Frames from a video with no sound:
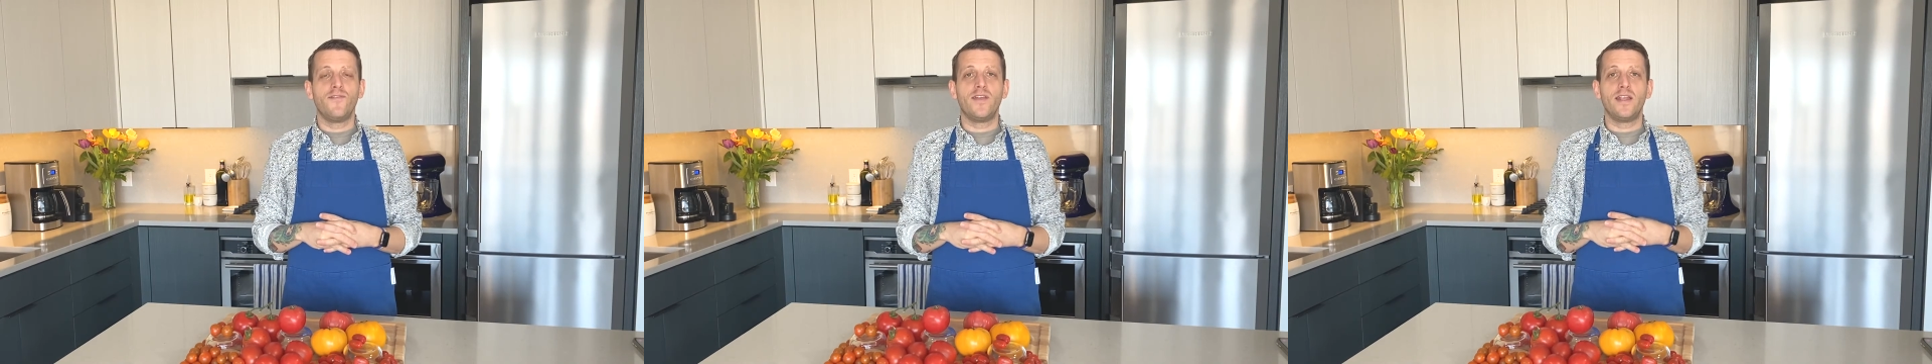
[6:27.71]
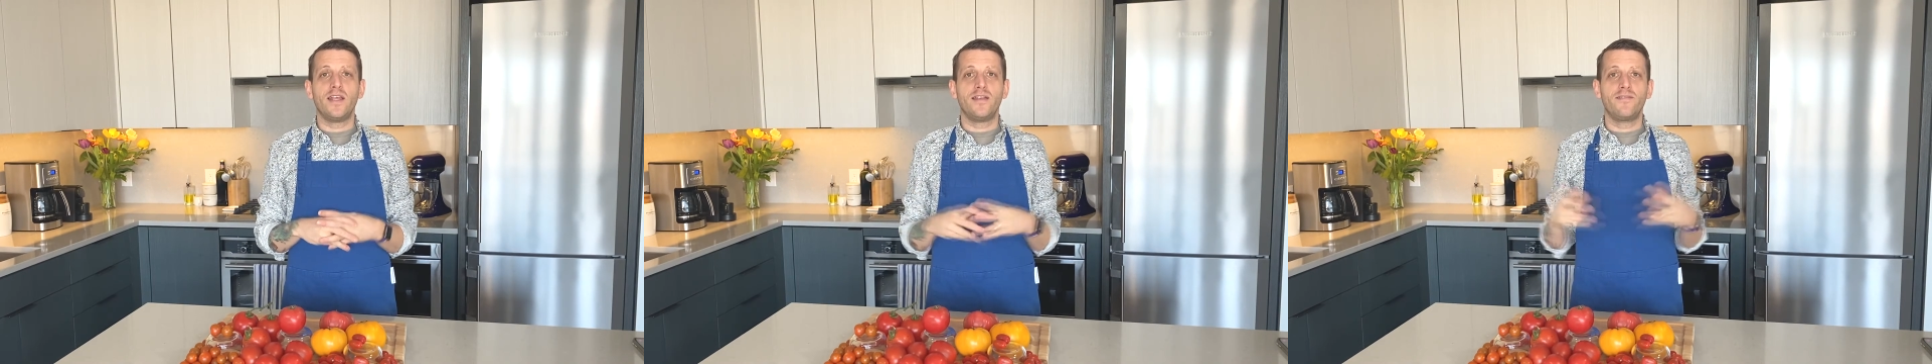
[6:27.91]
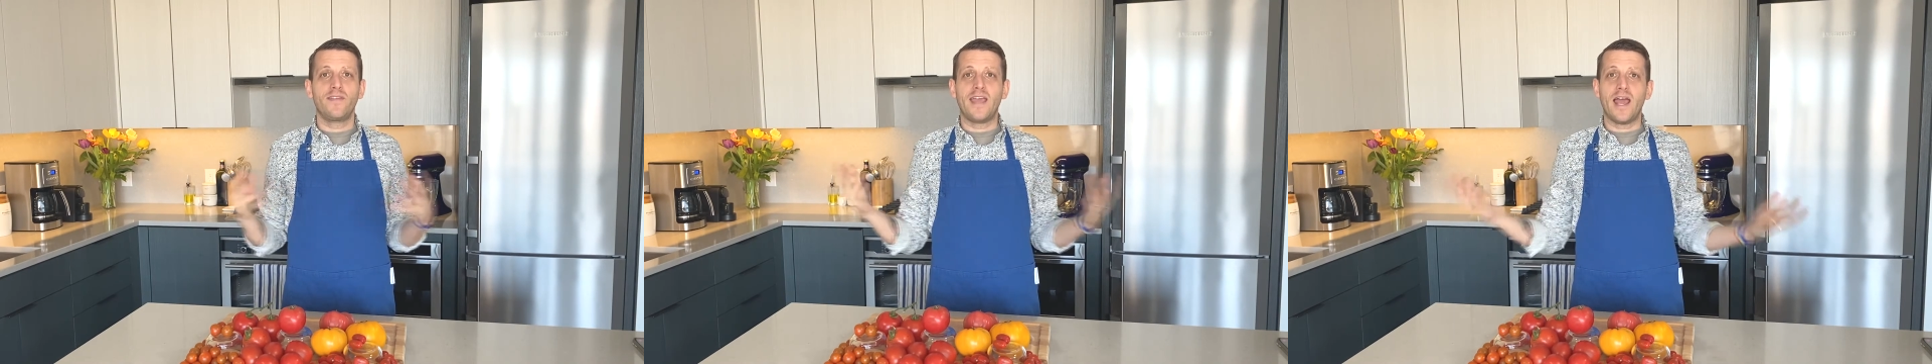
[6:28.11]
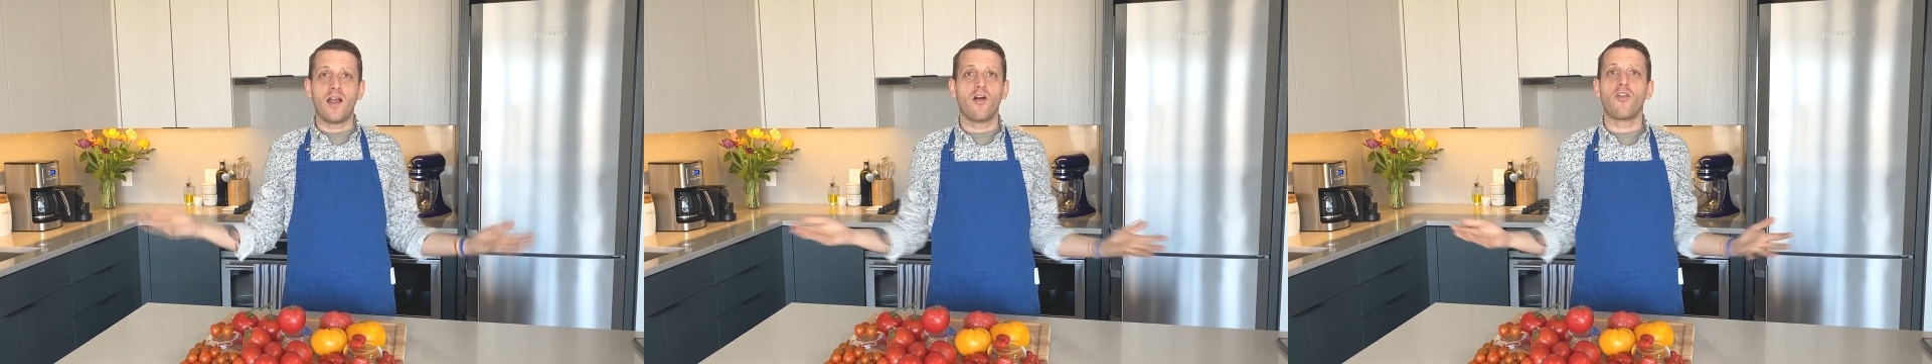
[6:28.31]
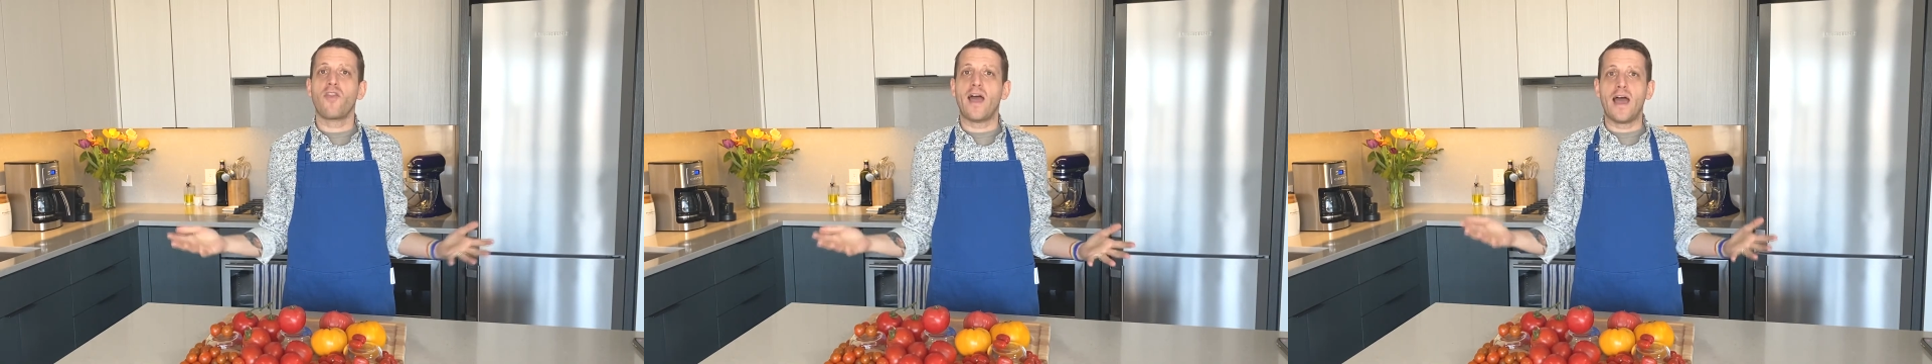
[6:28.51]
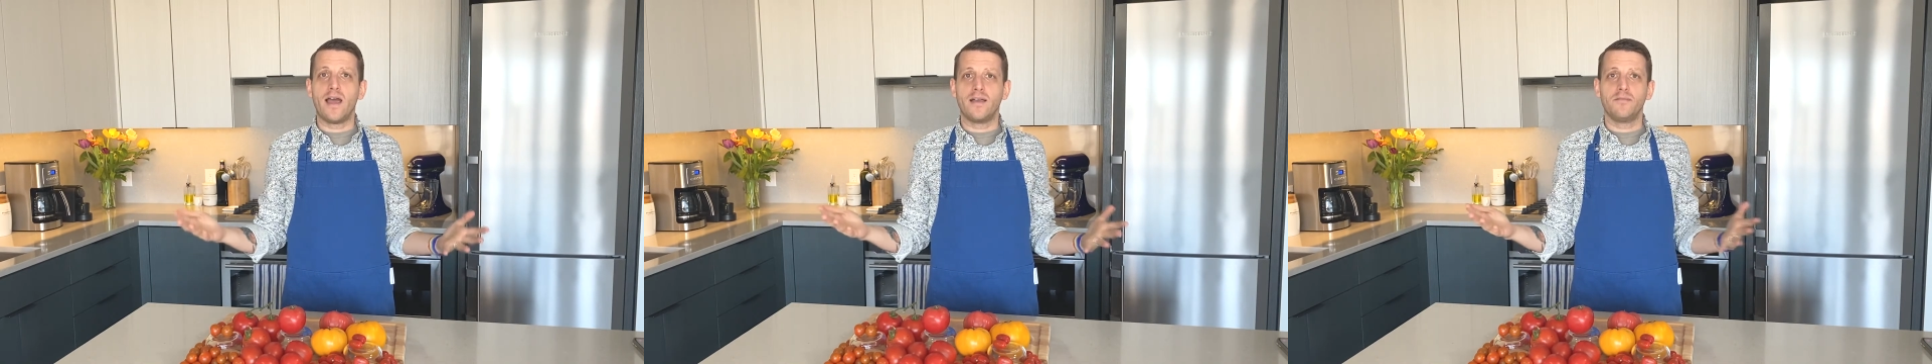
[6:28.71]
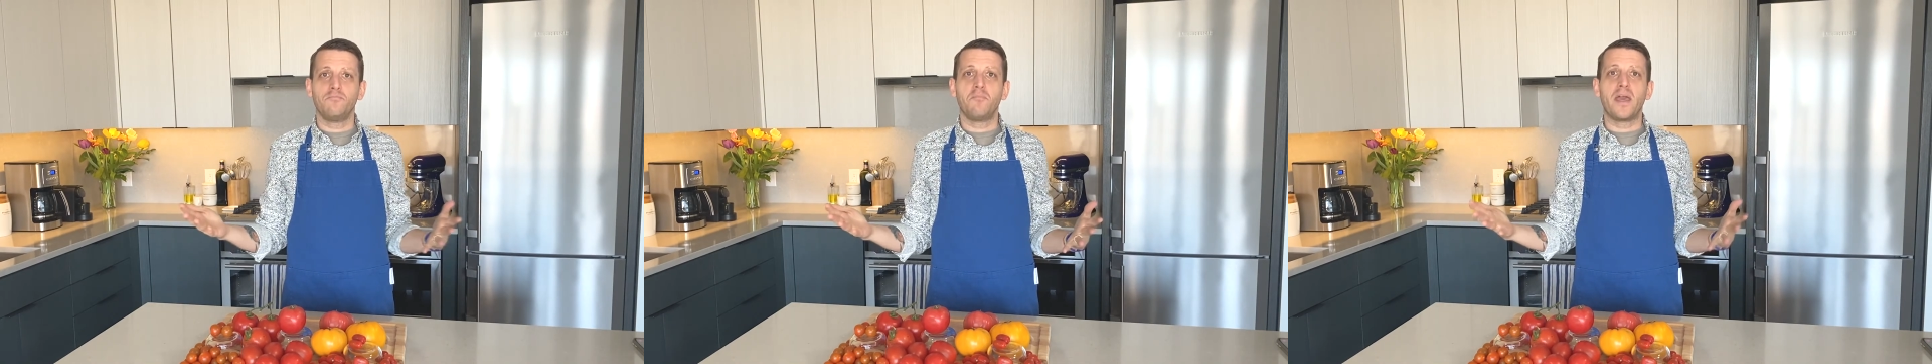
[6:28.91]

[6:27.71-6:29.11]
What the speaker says: you didn't get all that,